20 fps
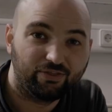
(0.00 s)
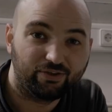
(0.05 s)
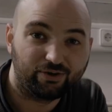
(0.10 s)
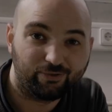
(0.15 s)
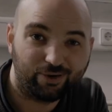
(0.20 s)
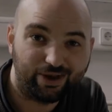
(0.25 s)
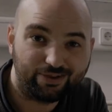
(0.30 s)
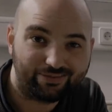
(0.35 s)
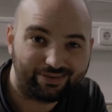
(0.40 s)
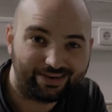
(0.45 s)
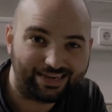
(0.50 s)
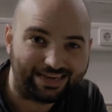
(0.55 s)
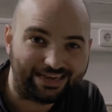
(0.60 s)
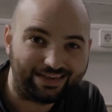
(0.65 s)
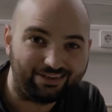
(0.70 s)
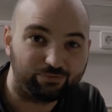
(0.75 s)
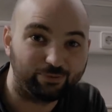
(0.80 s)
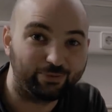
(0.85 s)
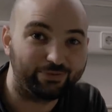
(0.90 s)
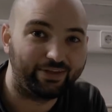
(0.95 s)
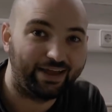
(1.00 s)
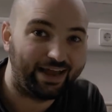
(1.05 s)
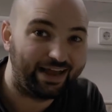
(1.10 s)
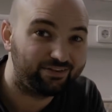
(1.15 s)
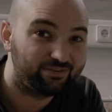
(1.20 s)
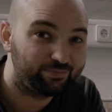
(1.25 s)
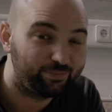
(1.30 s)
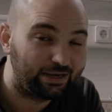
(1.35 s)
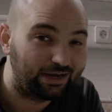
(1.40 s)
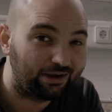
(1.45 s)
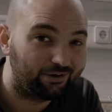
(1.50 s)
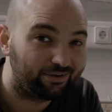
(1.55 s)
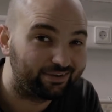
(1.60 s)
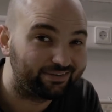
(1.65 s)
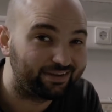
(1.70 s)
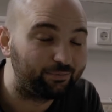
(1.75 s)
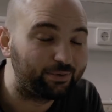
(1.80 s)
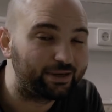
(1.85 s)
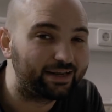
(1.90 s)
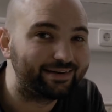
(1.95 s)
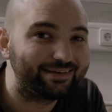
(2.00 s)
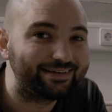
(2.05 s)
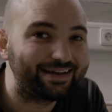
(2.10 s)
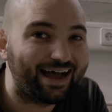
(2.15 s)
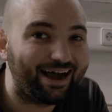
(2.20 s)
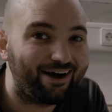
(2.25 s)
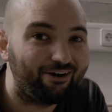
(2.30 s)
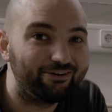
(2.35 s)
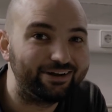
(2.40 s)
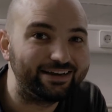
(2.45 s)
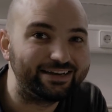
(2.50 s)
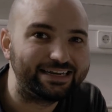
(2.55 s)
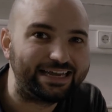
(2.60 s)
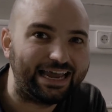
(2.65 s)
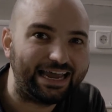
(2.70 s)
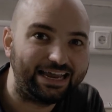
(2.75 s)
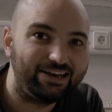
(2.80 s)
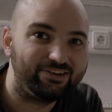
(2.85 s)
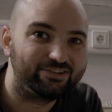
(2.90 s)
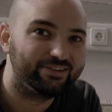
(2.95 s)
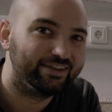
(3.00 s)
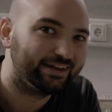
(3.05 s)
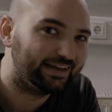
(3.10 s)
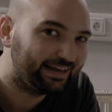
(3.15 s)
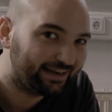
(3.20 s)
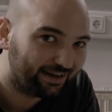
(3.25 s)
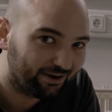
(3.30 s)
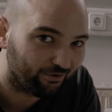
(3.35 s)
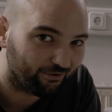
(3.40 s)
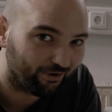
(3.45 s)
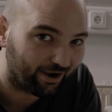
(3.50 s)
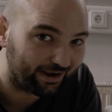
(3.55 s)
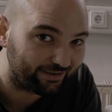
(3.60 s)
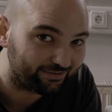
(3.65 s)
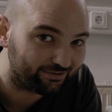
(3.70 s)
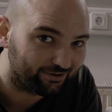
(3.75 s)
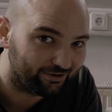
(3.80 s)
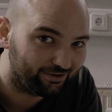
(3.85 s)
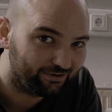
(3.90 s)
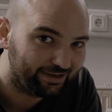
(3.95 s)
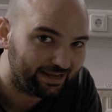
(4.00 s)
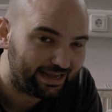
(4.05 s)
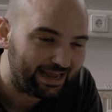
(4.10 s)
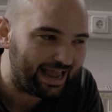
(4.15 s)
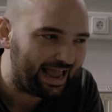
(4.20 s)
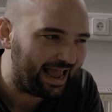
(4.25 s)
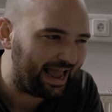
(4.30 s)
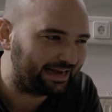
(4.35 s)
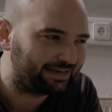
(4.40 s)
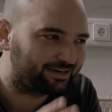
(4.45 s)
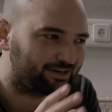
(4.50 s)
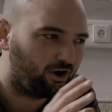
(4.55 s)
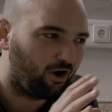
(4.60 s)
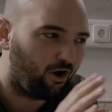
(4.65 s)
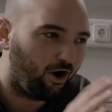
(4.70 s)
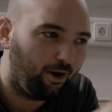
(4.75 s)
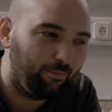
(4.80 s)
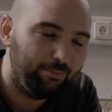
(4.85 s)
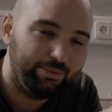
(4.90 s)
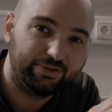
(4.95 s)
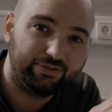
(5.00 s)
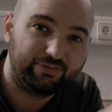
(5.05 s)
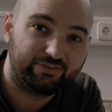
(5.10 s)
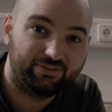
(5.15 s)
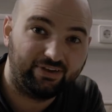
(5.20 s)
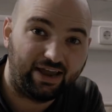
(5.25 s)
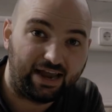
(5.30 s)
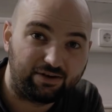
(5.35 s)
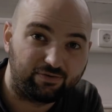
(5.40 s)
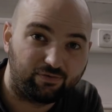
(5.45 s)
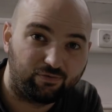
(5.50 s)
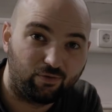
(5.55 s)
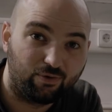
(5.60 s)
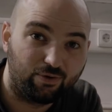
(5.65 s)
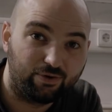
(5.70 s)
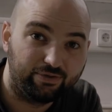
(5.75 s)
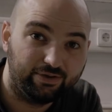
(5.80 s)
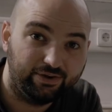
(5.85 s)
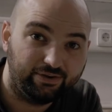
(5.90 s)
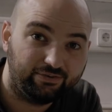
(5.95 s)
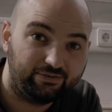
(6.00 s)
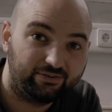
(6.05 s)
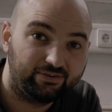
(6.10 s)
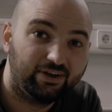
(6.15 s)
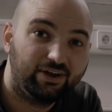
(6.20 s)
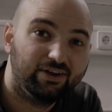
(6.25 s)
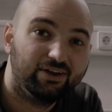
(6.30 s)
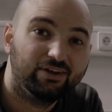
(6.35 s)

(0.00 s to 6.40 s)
The great thing is with the HEDD speaker is that we can now engage the linearizer and compensate for this